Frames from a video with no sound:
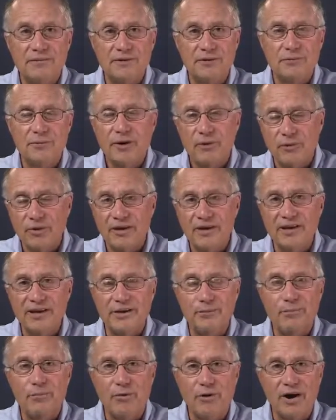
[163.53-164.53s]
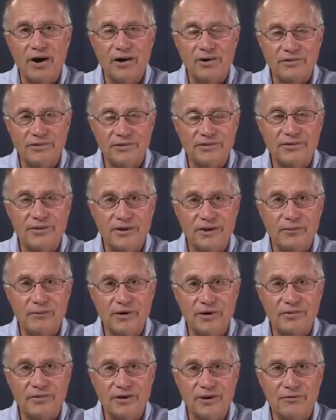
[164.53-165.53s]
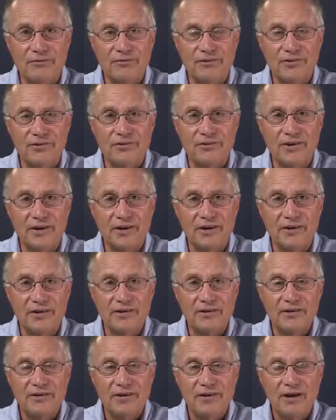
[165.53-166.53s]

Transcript: You might want to hit pause and think about that for a second.